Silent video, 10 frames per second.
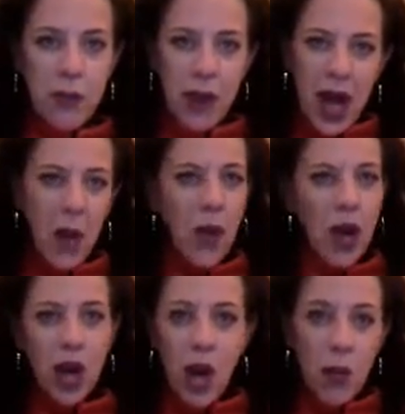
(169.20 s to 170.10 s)
But I want
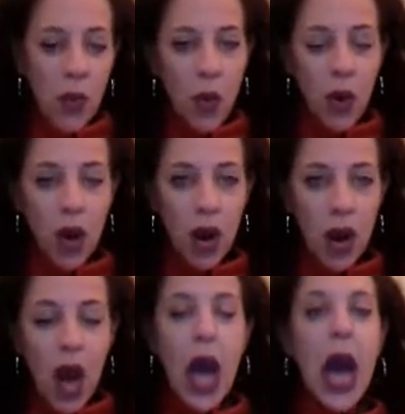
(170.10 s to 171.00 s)
to know more.
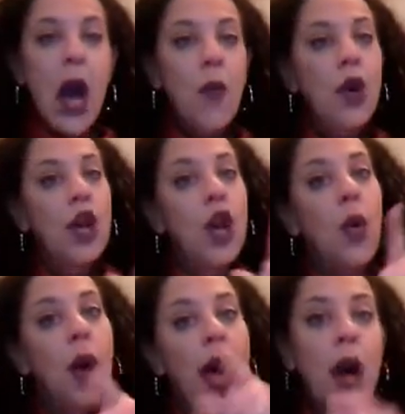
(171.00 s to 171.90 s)
I want to know
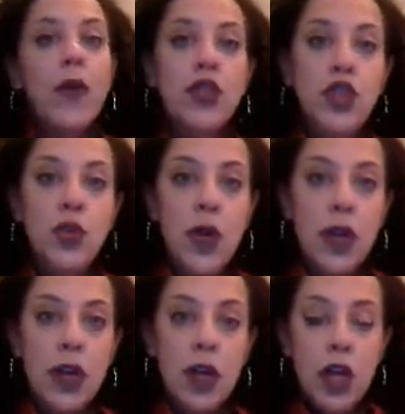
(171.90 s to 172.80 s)
how it's doing.
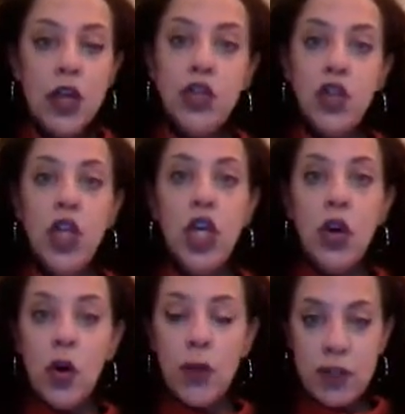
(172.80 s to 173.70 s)
So you
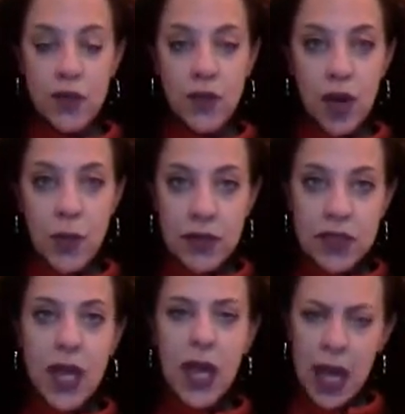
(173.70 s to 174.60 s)
go up to the verb and you
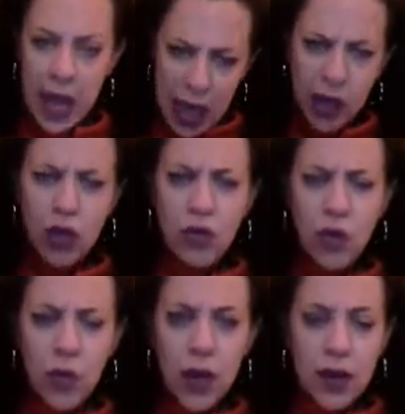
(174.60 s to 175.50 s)
say, how you
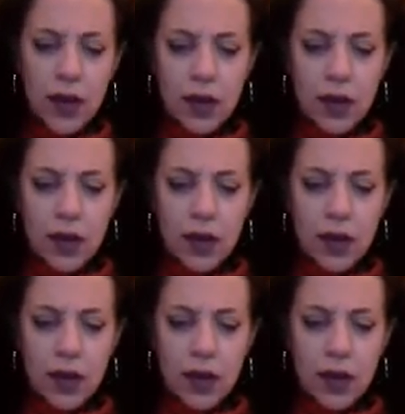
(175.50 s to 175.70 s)
doing?